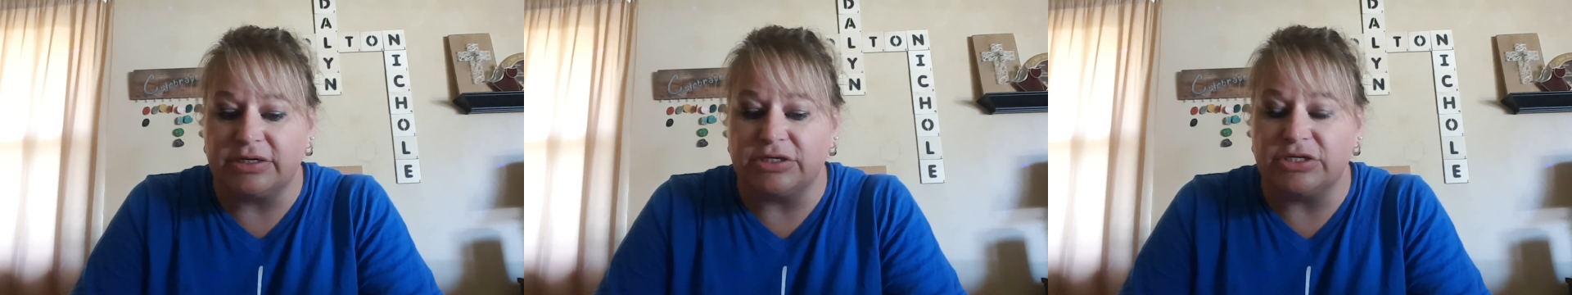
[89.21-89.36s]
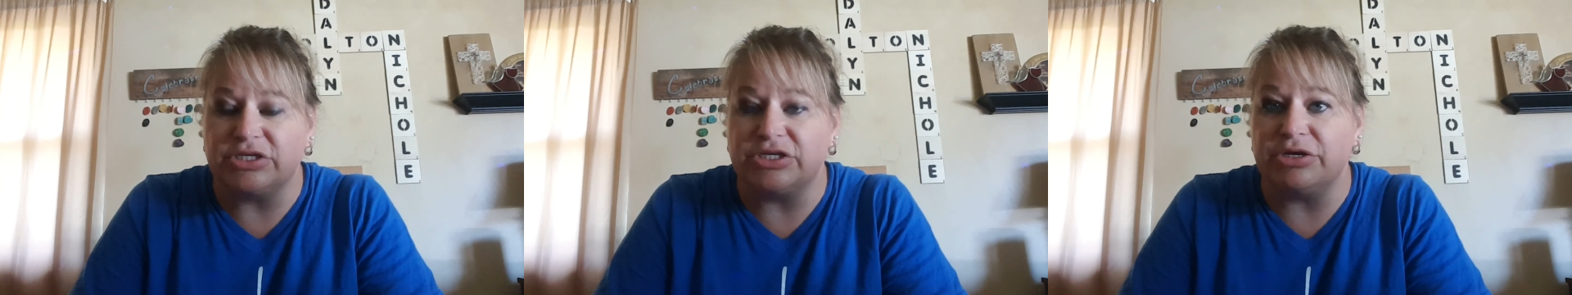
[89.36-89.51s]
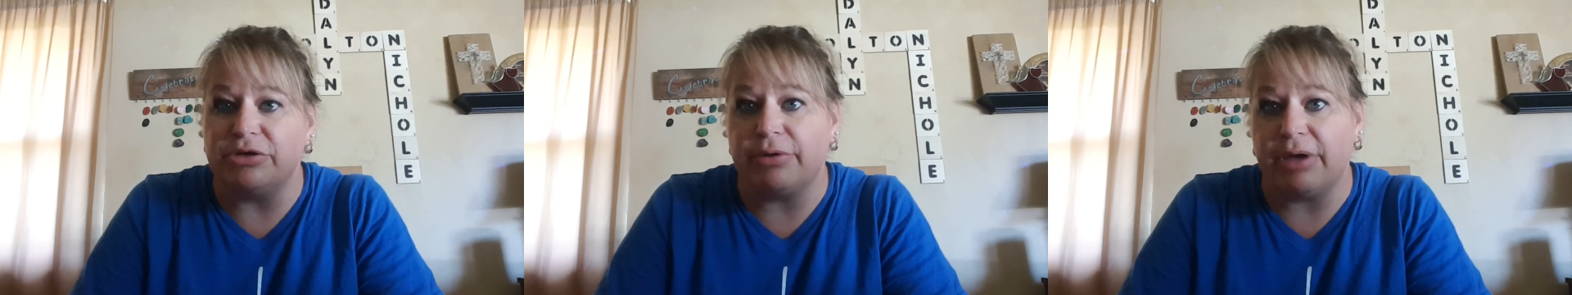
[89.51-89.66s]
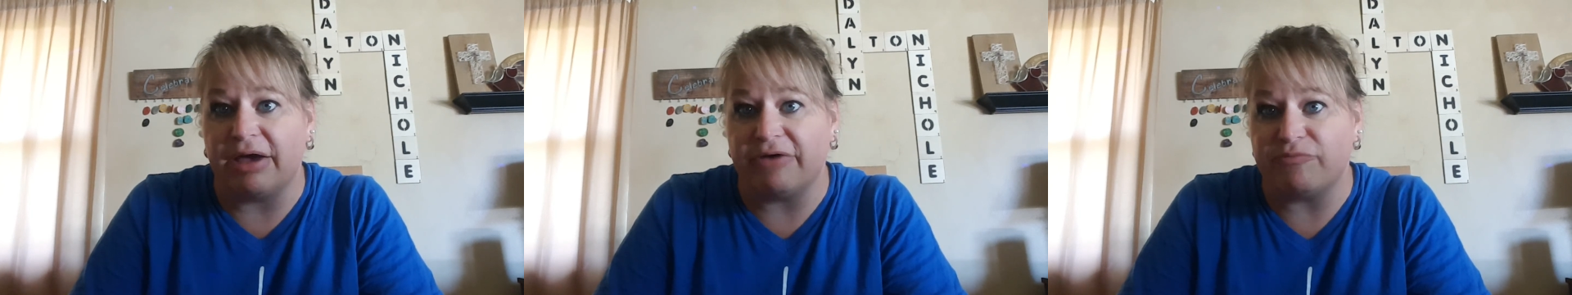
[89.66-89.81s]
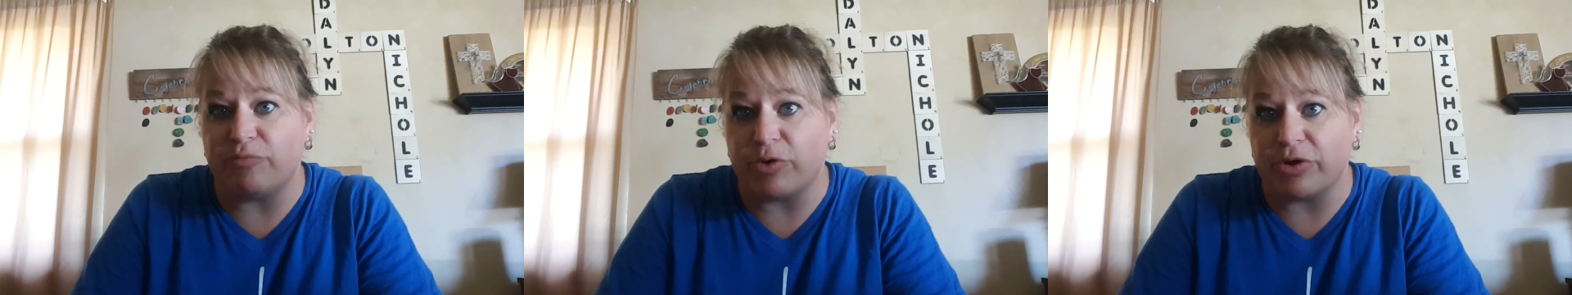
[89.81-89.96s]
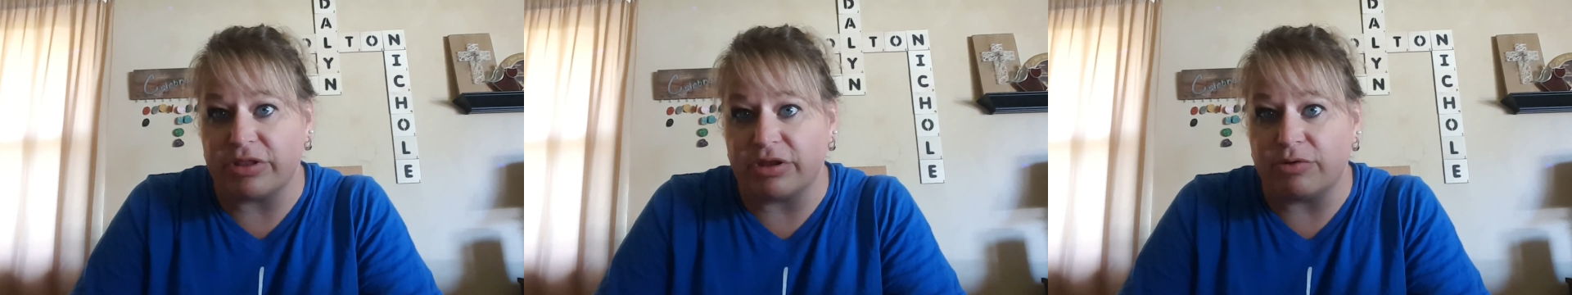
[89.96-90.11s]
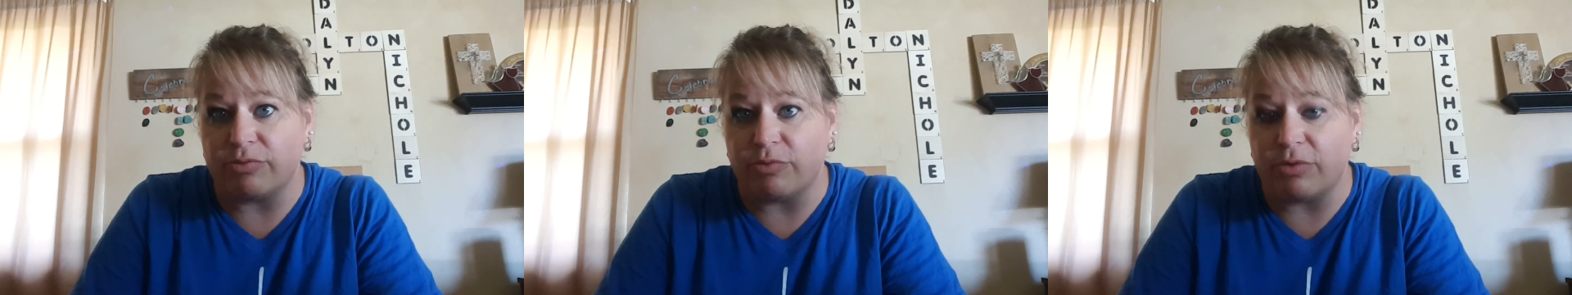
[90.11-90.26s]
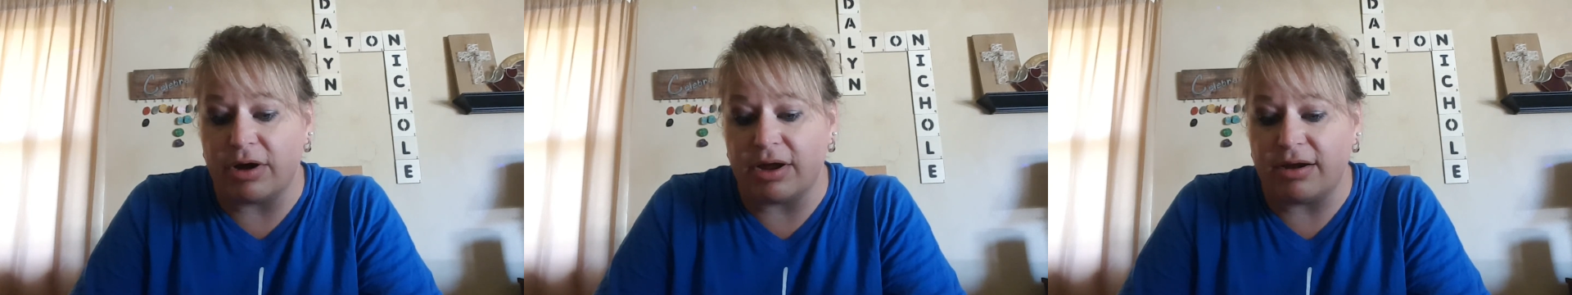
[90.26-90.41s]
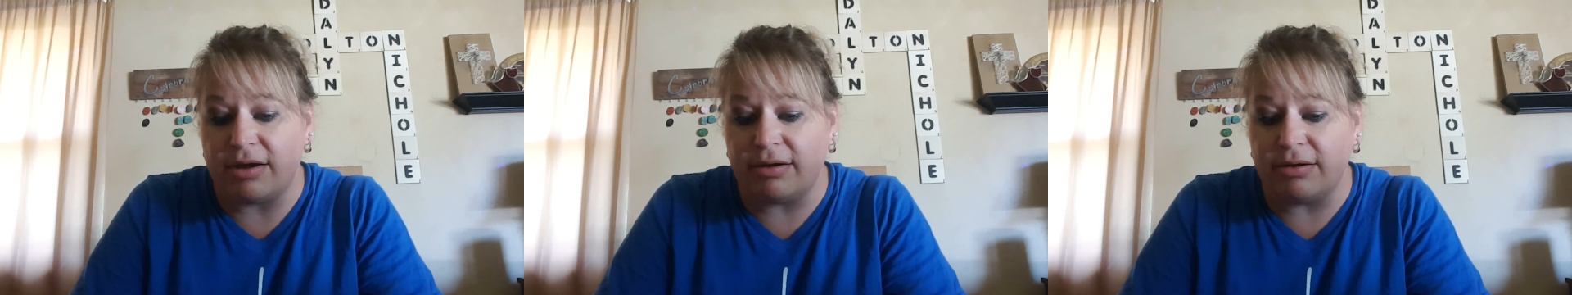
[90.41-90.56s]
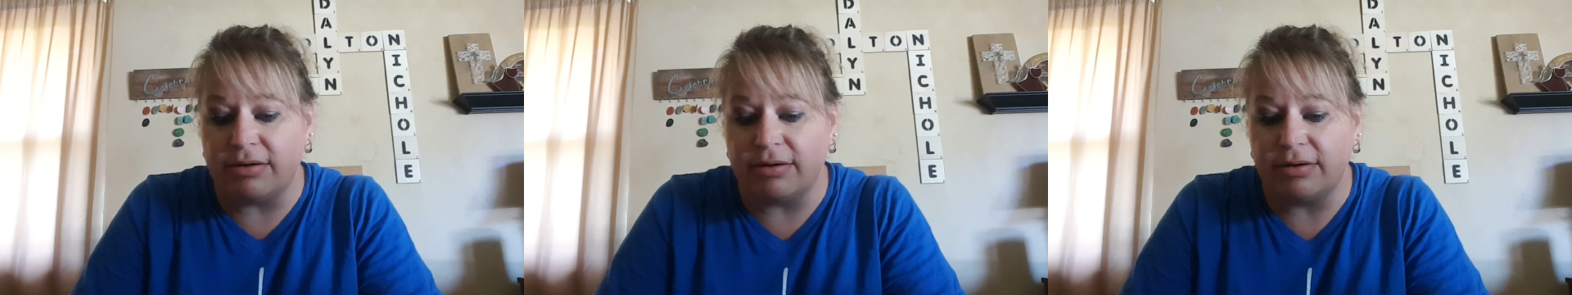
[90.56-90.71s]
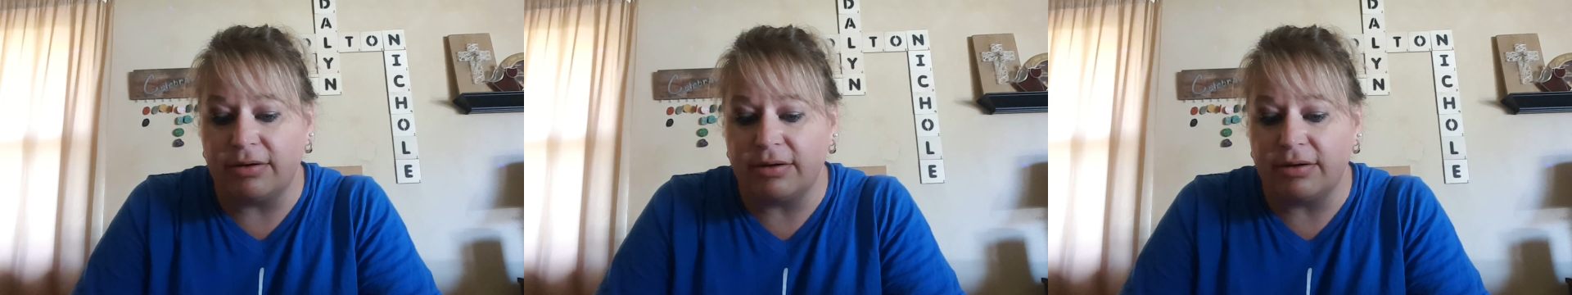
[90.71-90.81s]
Do you have more than one?